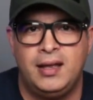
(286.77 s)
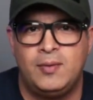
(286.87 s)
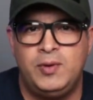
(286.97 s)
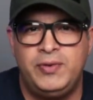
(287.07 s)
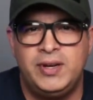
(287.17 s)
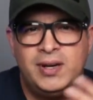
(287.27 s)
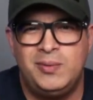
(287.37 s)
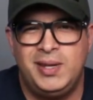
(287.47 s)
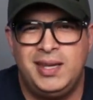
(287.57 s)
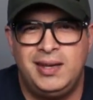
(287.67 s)
we figured out
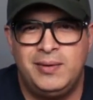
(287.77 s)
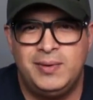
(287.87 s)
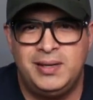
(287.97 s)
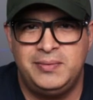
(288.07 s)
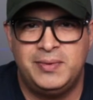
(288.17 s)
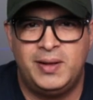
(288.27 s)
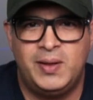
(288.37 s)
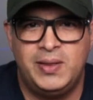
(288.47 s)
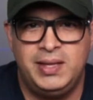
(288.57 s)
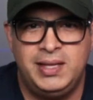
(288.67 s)
we can't get rid of
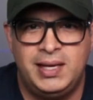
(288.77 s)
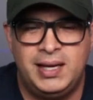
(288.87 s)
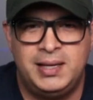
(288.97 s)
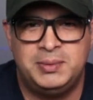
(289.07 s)
all the